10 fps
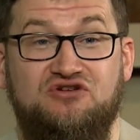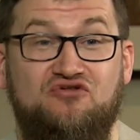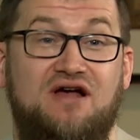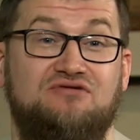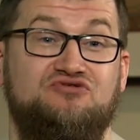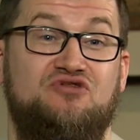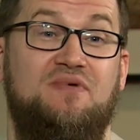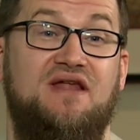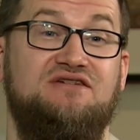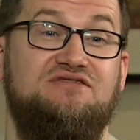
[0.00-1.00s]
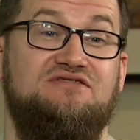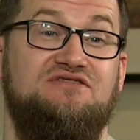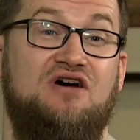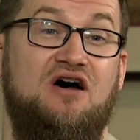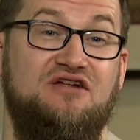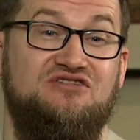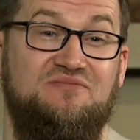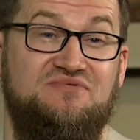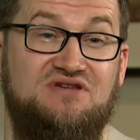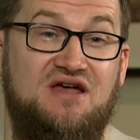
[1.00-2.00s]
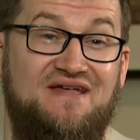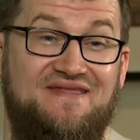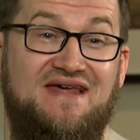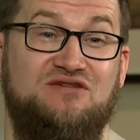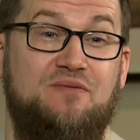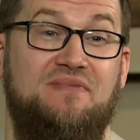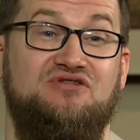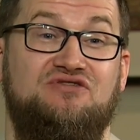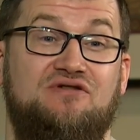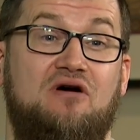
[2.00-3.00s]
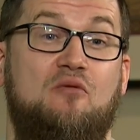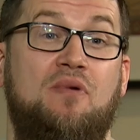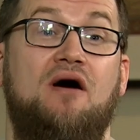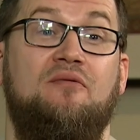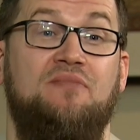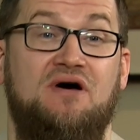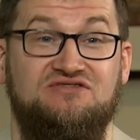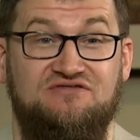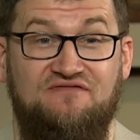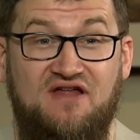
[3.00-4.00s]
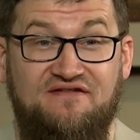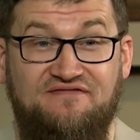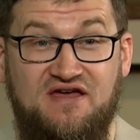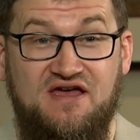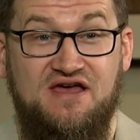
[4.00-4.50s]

trials and tribulations and hardships that, as we mentioned, are a part and parcel of life.